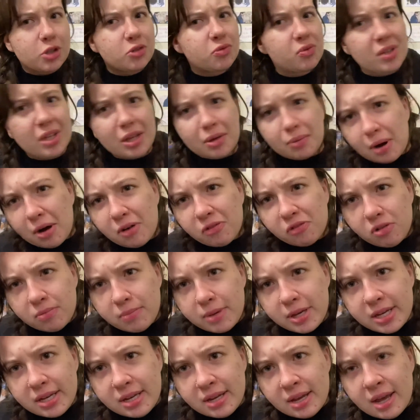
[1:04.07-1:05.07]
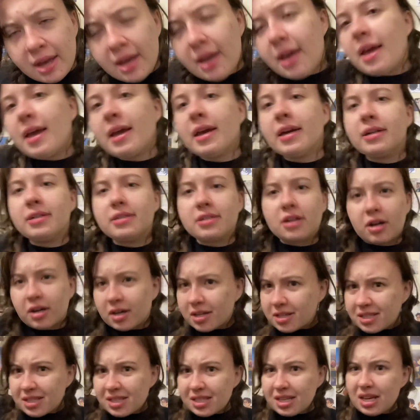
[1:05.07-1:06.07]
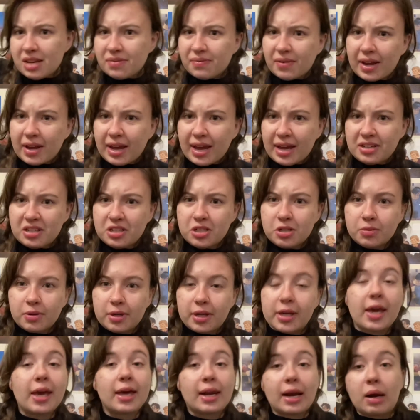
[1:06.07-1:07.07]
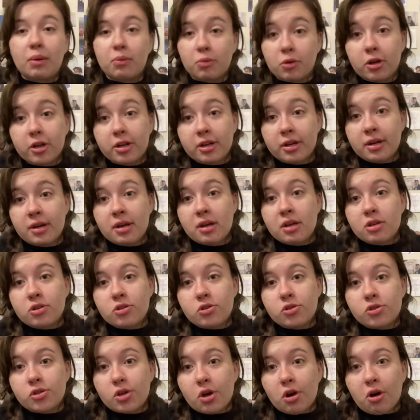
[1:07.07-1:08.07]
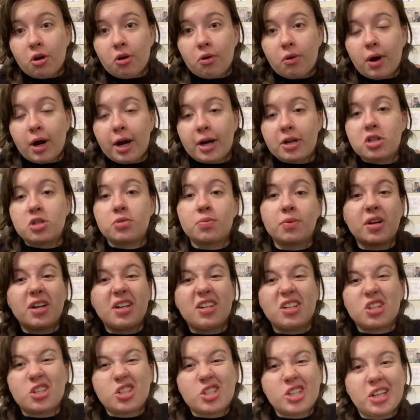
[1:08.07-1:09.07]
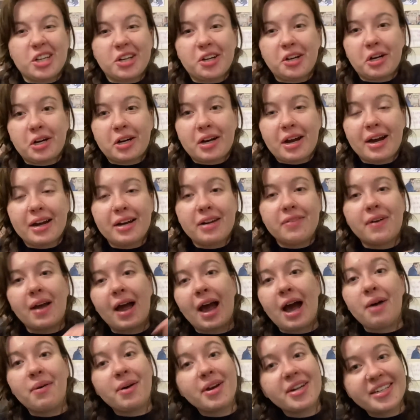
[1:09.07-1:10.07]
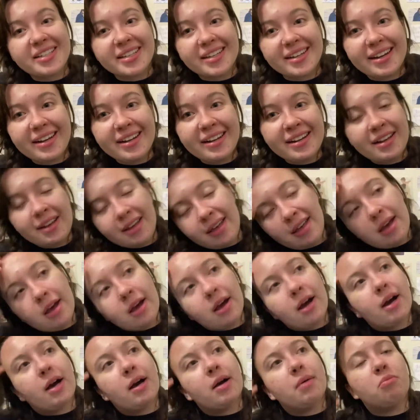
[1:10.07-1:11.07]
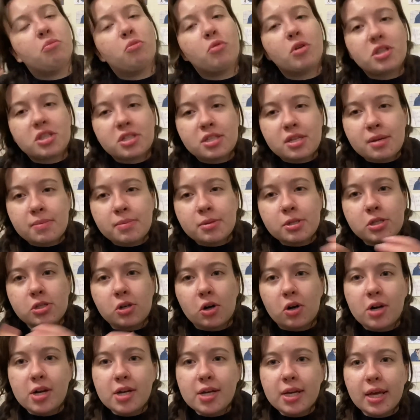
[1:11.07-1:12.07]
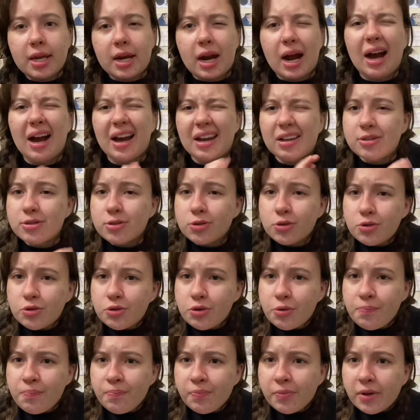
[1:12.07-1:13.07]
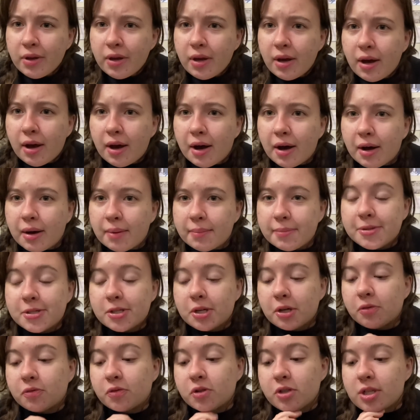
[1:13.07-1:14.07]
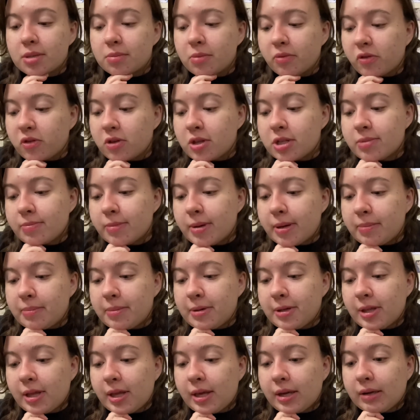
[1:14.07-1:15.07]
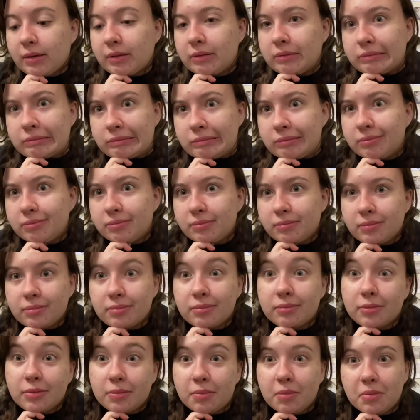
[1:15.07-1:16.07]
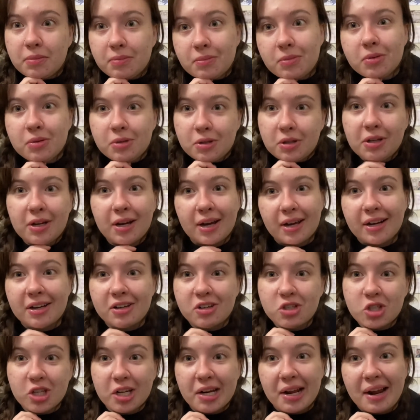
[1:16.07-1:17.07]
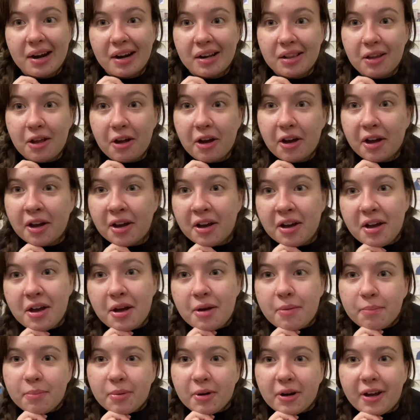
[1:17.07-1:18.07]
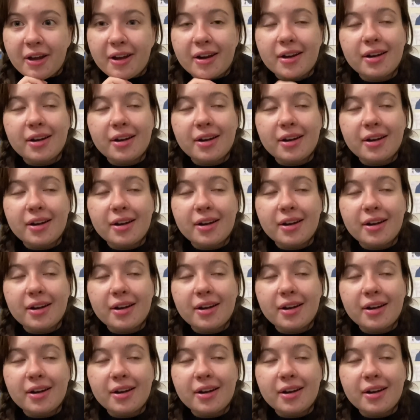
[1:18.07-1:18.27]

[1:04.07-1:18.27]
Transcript: really well for me. And honestly, if I had to do it again, I would. So I just wanted to share kind of how I did it, with tips starting in high school. So for some of you, this may be like kind of shit out of luck, but